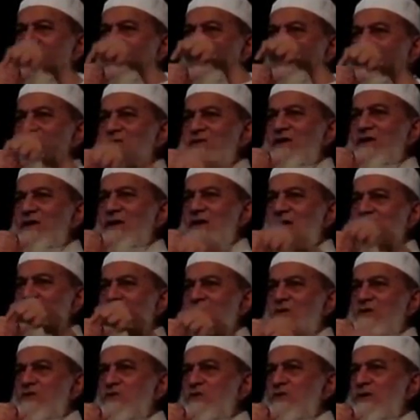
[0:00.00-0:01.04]
religion
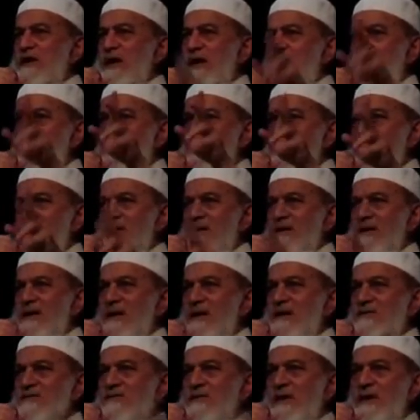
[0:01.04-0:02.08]
even today,
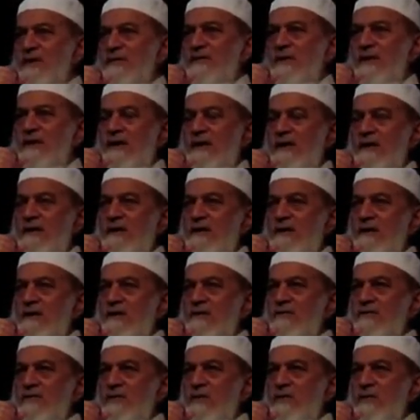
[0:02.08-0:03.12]
as we have heard
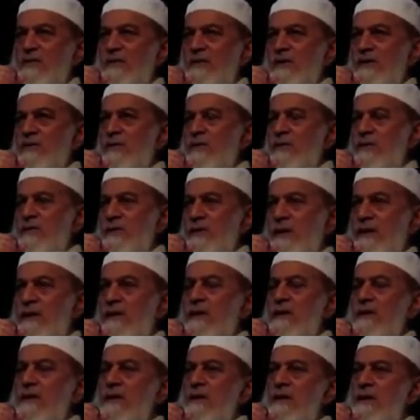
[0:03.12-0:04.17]
from our Dr.
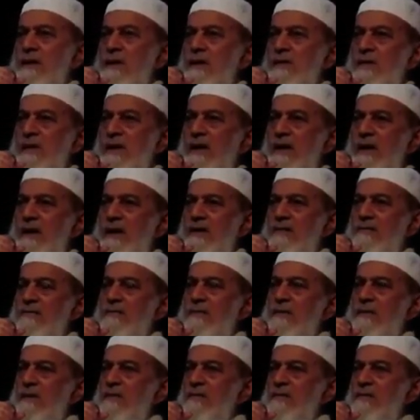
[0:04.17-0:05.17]
Ibrahim,